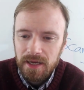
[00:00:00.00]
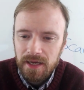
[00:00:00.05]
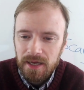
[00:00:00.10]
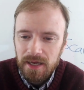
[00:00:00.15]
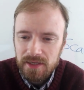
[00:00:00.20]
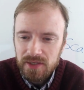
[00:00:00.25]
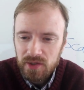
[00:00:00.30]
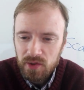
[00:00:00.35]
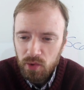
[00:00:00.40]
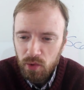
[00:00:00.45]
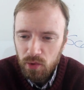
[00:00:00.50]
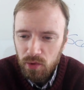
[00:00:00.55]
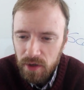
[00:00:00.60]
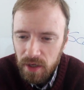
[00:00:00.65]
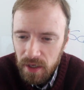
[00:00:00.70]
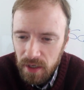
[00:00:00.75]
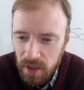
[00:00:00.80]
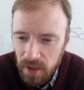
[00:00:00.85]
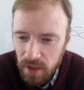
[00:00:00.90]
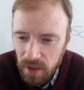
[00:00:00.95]

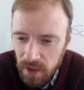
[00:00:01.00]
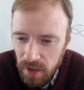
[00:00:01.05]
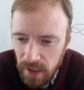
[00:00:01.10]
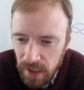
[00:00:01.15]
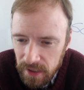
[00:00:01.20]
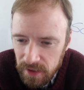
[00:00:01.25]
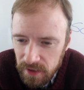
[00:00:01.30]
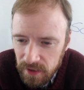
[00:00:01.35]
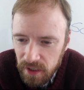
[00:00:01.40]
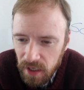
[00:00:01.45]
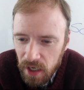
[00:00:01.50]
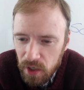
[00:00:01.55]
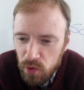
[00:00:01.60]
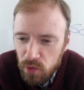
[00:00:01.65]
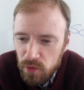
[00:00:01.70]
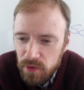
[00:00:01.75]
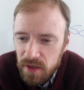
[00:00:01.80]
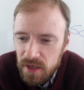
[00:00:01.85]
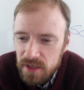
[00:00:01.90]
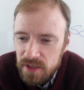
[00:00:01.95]
Hastoki Ali, I
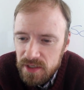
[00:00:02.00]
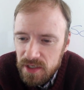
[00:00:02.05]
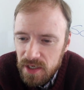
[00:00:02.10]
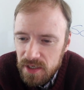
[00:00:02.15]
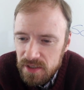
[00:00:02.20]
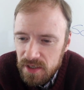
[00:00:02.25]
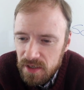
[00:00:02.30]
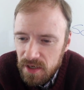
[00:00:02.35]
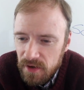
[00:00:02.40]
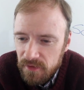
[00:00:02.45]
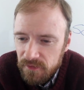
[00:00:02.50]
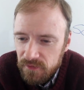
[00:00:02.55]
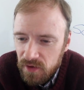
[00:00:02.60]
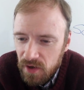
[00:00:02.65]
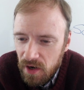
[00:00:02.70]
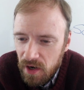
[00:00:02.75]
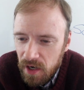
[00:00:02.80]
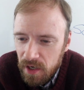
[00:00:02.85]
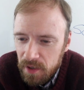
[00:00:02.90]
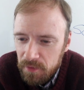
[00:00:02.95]
don't think she has enough
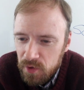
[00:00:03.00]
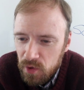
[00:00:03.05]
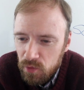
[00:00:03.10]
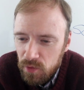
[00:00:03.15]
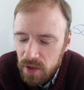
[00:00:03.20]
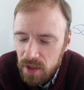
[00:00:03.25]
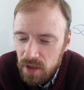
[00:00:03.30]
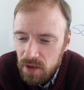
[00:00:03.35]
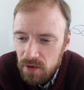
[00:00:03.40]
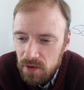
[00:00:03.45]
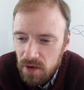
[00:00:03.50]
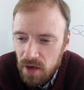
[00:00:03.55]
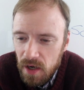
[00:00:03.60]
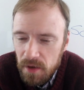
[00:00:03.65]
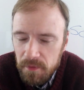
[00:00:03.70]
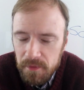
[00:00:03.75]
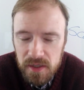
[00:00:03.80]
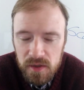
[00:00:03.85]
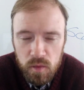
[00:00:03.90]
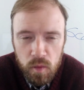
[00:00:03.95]
time to read all
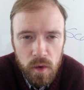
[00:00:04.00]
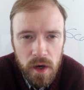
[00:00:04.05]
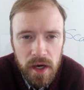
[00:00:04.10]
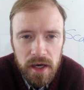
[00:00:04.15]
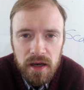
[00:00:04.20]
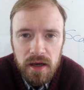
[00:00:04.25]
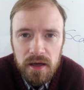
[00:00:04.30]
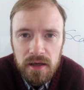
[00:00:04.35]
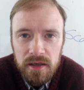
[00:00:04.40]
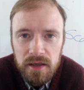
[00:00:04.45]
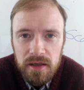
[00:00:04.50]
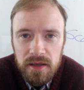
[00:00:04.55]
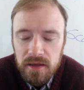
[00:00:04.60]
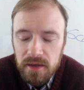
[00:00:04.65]
comments. Why not?